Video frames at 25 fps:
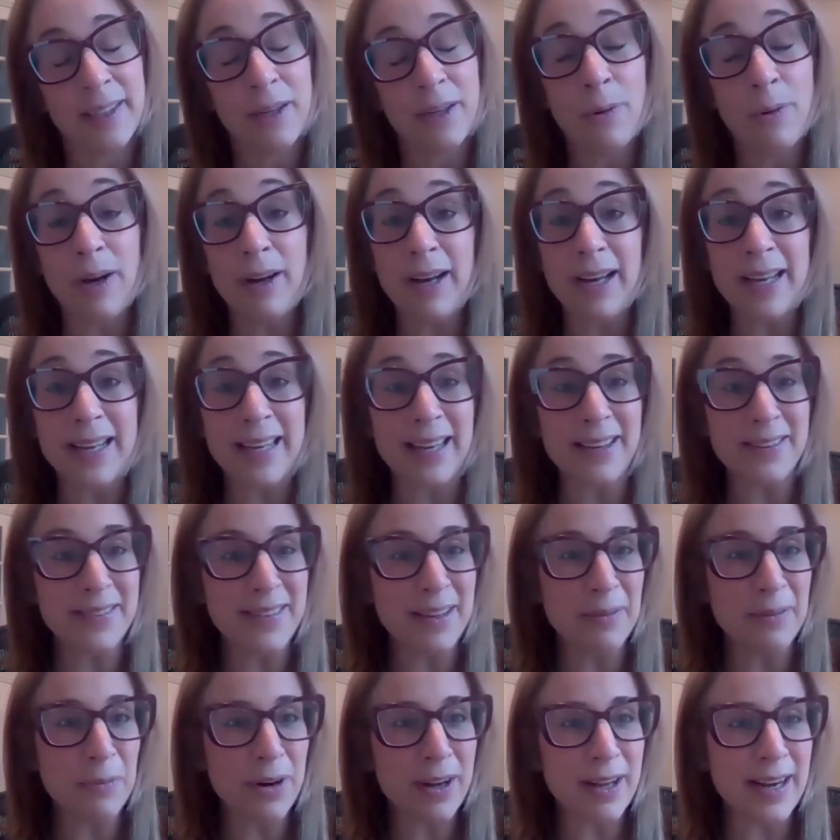Well, I guess
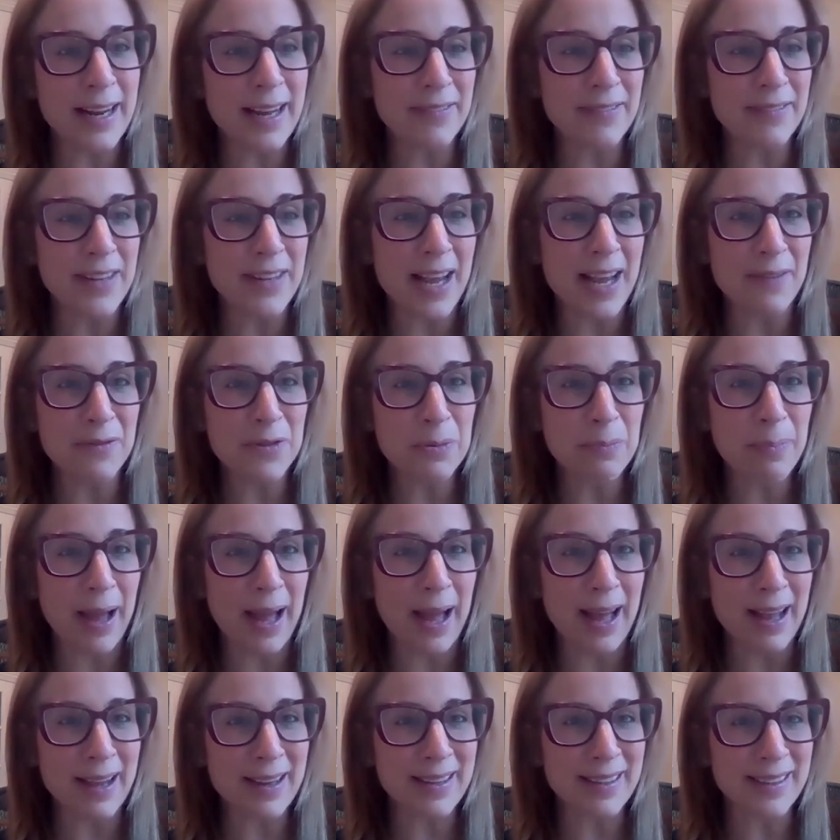then we're going to have to have you
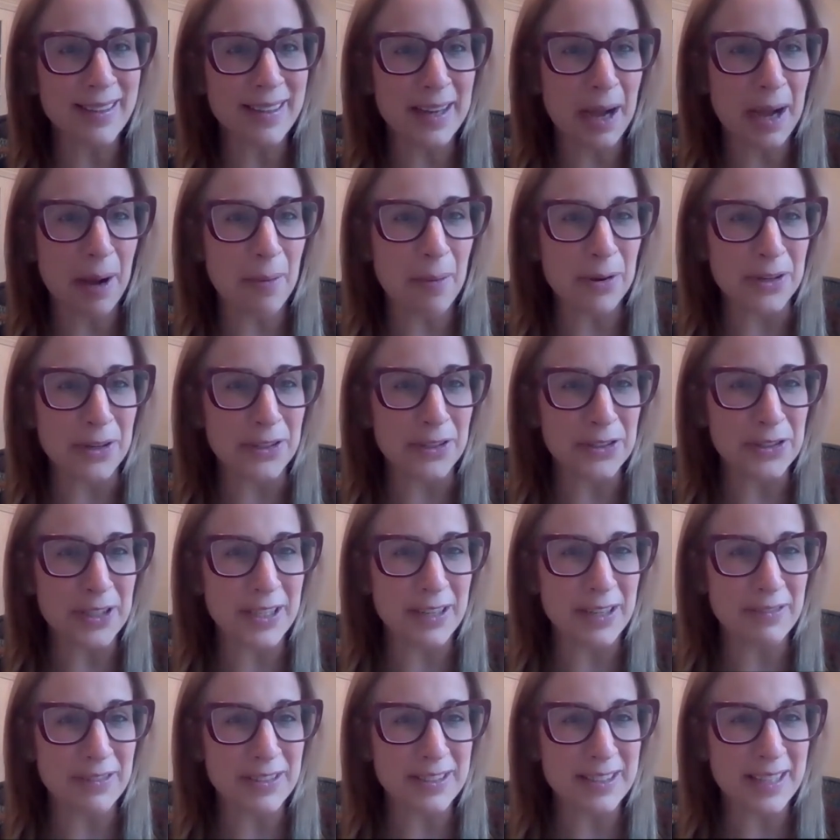back in a couple years to
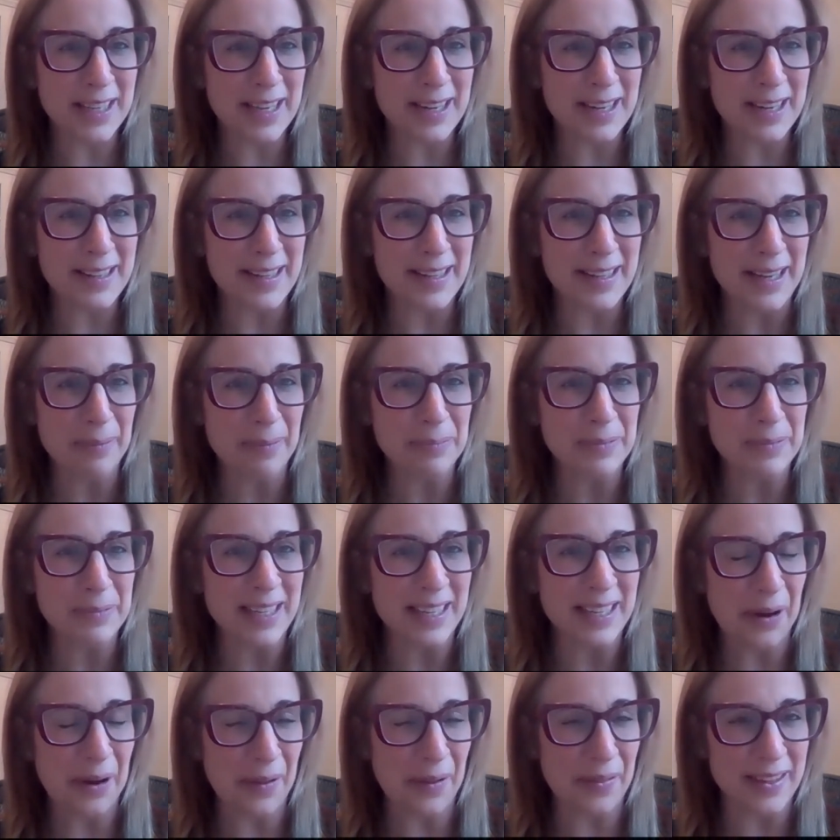give us kind of the
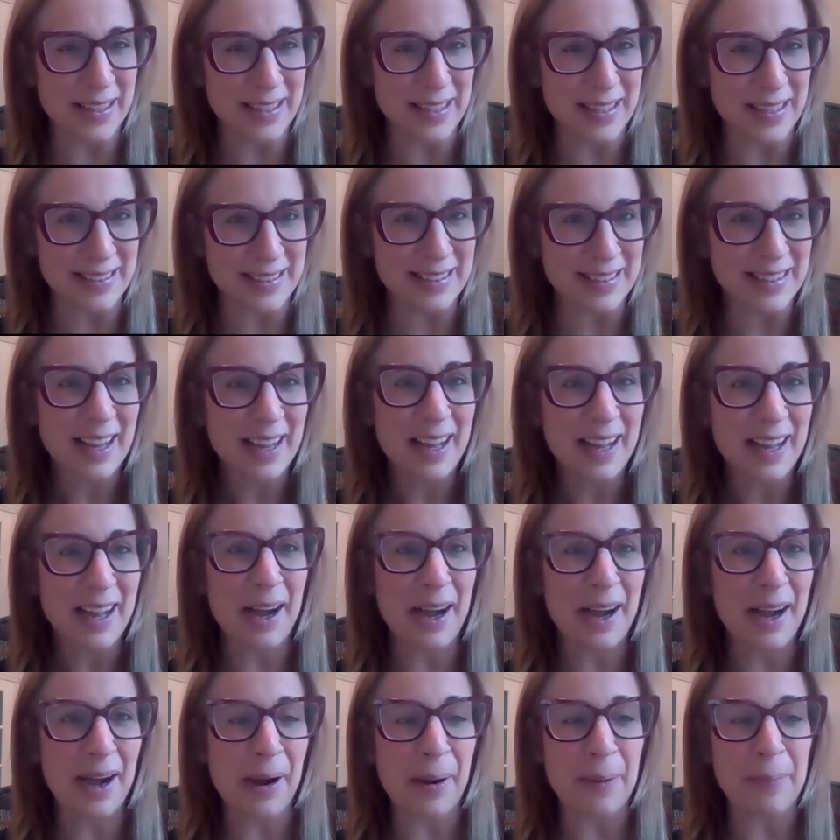update on this.
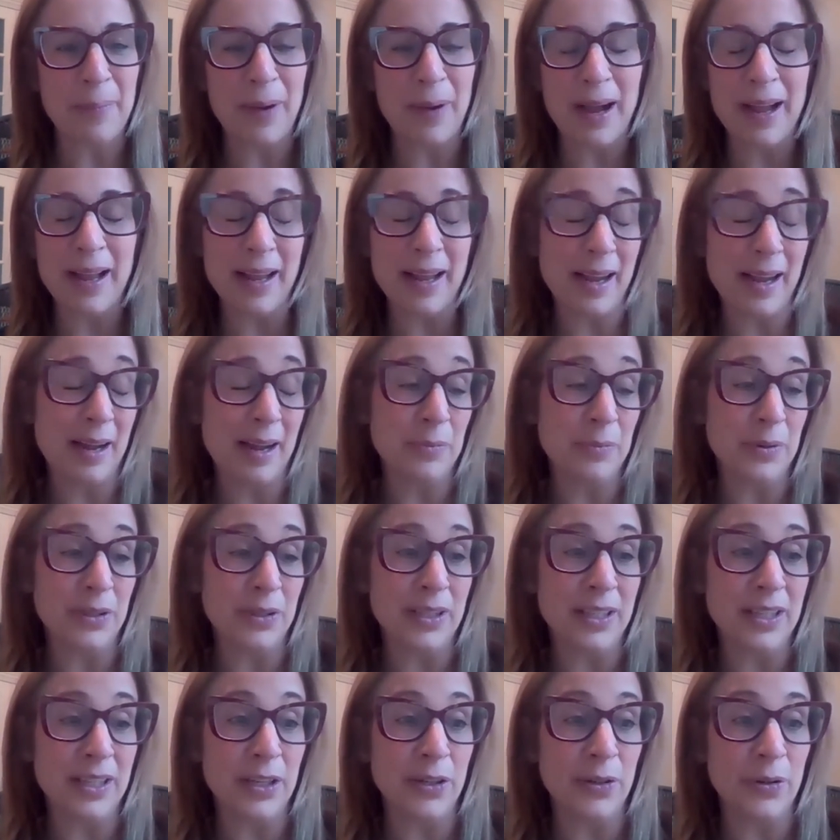Um, I, am
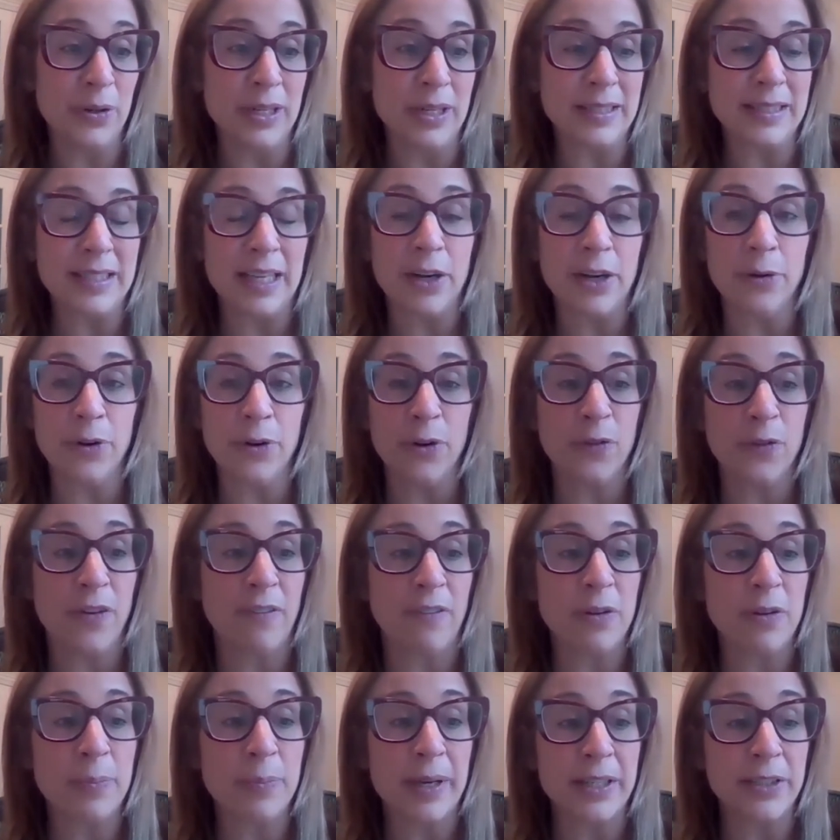really curious. I don't know if
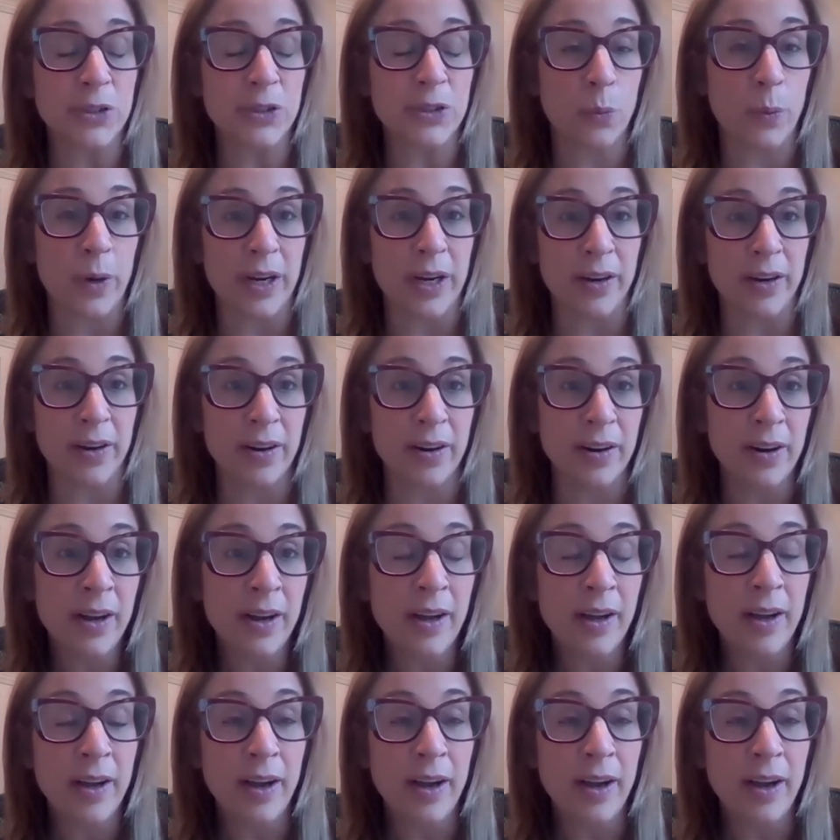everybody's aware.